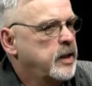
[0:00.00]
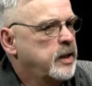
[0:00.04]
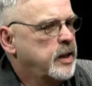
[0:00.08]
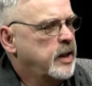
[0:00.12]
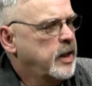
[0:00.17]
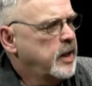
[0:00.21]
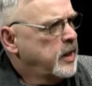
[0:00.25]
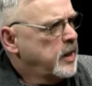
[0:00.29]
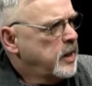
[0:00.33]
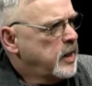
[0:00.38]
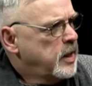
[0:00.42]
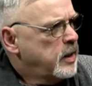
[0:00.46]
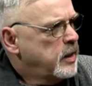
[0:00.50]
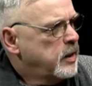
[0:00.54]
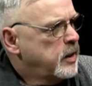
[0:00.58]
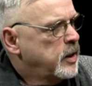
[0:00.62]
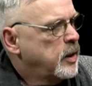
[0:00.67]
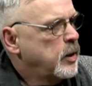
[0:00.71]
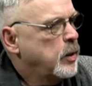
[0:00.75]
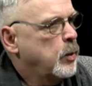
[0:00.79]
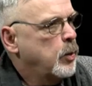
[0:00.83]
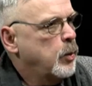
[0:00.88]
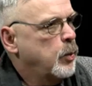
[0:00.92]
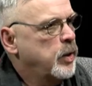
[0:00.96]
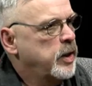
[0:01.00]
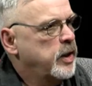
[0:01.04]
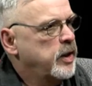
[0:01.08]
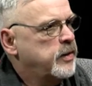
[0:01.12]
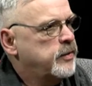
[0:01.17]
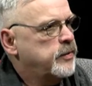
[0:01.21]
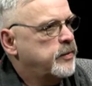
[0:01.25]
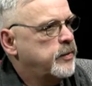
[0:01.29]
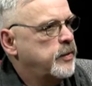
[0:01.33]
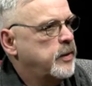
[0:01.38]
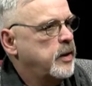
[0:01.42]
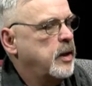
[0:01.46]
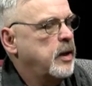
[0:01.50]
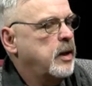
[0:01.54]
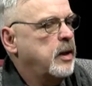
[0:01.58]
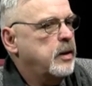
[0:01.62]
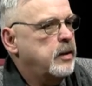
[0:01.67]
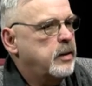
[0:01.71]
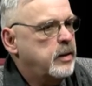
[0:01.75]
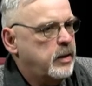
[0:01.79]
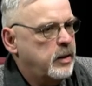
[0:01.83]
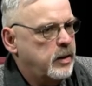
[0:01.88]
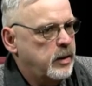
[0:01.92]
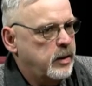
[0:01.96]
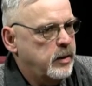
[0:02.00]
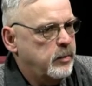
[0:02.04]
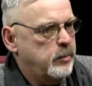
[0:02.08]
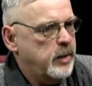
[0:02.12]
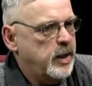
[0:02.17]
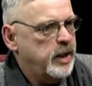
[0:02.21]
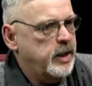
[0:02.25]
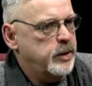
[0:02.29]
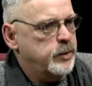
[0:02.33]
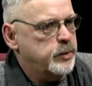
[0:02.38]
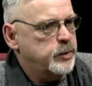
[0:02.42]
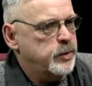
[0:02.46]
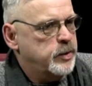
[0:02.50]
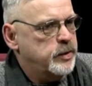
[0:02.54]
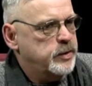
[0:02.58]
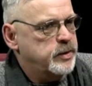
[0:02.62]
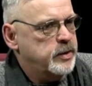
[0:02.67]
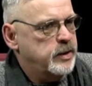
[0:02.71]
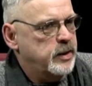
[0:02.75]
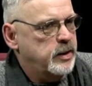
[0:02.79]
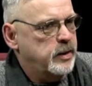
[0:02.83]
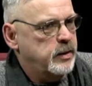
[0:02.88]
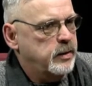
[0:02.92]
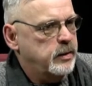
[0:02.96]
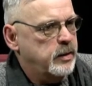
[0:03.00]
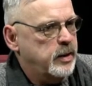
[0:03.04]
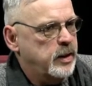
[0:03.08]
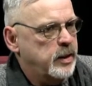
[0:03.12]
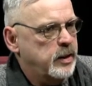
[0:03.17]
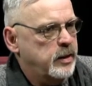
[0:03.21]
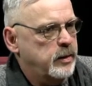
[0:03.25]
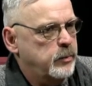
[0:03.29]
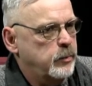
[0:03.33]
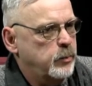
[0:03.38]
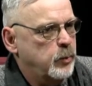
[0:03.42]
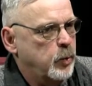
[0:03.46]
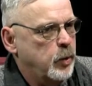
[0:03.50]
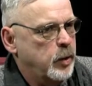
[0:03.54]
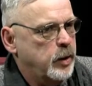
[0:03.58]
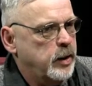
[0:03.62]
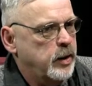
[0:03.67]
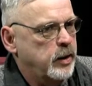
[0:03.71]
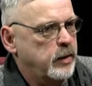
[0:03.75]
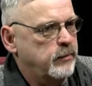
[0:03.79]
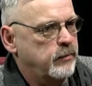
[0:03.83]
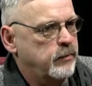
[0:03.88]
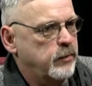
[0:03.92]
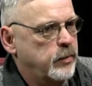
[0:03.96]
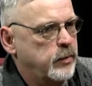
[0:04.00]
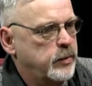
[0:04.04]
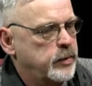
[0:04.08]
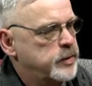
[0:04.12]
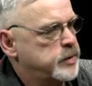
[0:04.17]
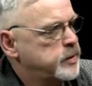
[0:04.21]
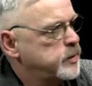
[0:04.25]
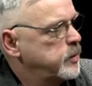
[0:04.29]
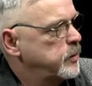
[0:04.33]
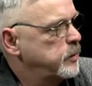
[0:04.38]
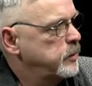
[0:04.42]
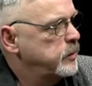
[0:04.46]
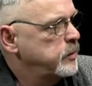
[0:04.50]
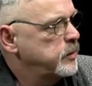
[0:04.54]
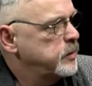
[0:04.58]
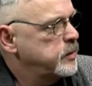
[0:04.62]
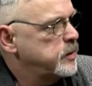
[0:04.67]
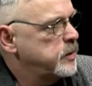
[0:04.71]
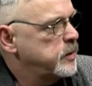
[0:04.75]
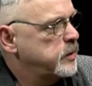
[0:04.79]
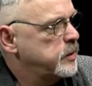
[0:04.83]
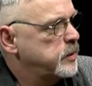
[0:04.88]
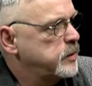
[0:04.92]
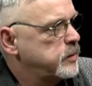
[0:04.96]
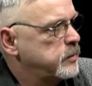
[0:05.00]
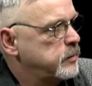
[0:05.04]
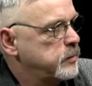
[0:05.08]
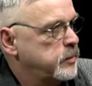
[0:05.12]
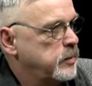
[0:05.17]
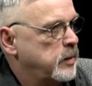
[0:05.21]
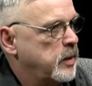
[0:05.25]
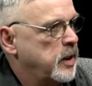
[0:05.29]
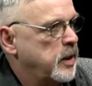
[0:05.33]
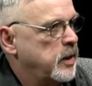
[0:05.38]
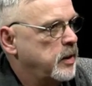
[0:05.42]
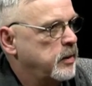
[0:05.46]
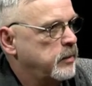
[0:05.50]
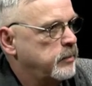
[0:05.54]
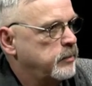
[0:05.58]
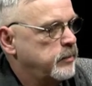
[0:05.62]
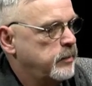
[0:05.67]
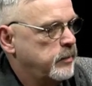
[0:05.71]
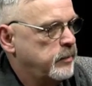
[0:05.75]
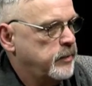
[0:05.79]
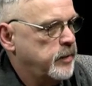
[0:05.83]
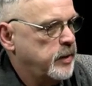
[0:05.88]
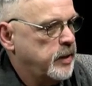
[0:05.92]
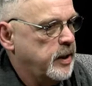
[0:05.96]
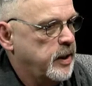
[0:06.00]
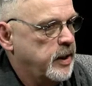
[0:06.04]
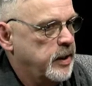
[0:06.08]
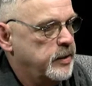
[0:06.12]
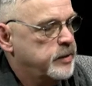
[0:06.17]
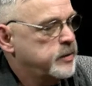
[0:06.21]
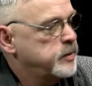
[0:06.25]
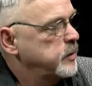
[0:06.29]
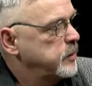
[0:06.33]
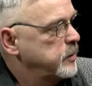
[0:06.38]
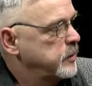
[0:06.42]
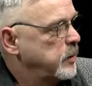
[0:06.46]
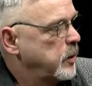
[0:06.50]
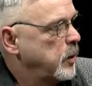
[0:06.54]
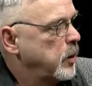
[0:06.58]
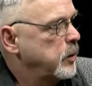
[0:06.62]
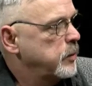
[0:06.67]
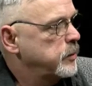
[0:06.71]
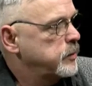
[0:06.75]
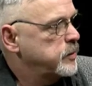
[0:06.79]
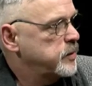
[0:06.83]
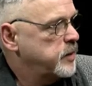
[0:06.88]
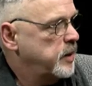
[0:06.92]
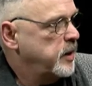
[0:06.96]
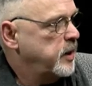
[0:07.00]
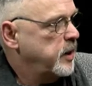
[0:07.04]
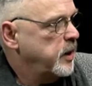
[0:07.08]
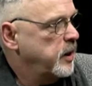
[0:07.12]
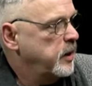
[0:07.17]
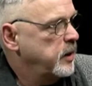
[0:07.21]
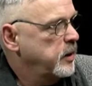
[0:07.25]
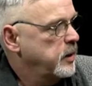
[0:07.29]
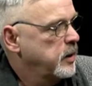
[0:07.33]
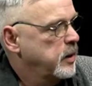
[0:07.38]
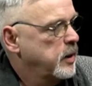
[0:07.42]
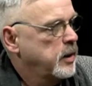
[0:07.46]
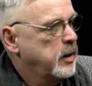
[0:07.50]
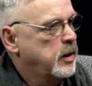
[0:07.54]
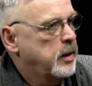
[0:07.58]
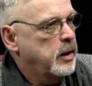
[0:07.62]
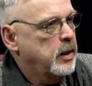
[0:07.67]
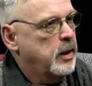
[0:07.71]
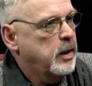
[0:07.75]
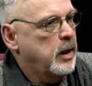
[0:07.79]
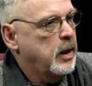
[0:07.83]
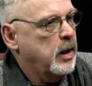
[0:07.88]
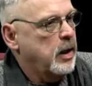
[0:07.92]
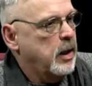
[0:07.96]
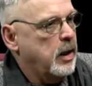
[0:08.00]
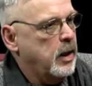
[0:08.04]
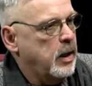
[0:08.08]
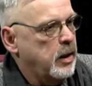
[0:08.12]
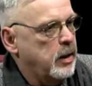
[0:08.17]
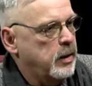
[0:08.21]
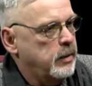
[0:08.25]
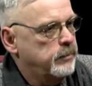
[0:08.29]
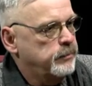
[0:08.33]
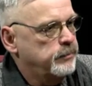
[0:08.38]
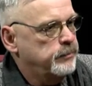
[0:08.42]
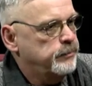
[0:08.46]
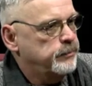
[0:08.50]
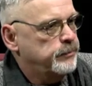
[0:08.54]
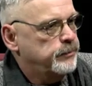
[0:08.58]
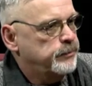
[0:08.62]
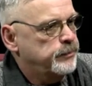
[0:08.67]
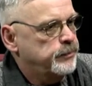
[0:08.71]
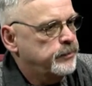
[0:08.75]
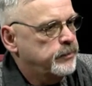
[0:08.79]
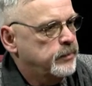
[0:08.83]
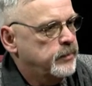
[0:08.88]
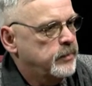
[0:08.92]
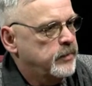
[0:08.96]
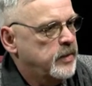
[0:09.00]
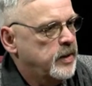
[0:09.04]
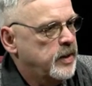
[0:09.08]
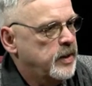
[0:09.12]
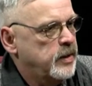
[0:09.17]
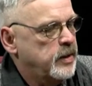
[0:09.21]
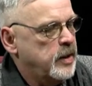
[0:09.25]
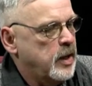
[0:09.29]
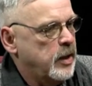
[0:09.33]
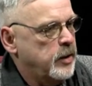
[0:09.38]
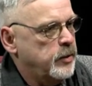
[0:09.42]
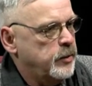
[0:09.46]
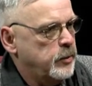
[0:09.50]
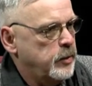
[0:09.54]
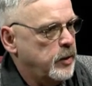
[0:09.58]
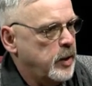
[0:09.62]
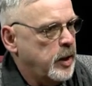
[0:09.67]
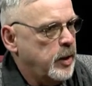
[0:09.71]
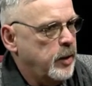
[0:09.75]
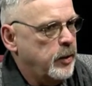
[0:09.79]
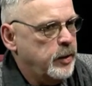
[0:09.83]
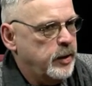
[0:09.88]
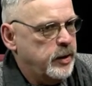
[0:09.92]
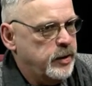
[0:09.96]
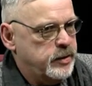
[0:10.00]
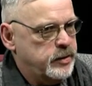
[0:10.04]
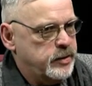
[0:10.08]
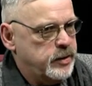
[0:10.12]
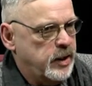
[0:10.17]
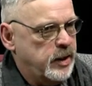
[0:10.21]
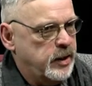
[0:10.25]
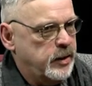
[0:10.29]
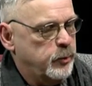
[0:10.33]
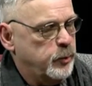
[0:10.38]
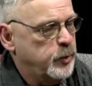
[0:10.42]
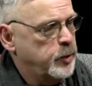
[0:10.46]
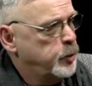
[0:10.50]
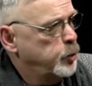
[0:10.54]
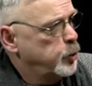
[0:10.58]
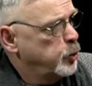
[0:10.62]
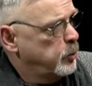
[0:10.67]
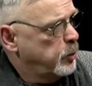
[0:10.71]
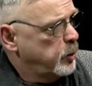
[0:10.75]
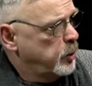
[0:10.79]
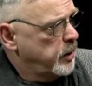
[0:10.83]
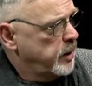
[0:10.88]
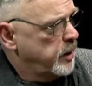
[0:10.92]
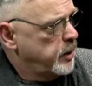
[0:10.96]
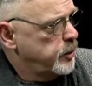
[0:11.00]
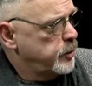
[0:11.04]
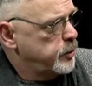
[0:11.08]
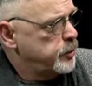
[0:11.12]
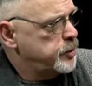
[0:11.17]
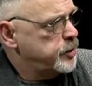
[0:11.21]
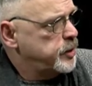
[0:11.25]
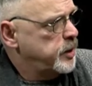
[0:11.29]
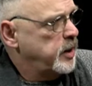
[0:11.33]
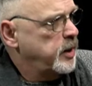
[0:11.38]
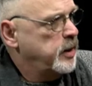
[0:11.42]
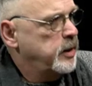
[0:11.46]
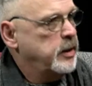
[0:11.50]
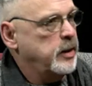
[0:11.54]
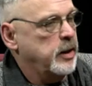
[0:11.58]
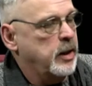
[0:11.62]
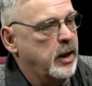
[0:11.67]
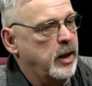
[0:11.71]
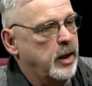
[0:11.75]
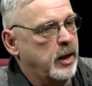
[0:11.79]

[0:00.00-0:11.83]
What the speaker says: Yeah, with my interest in working for the students and the kids in our city, other areas like renewable energy,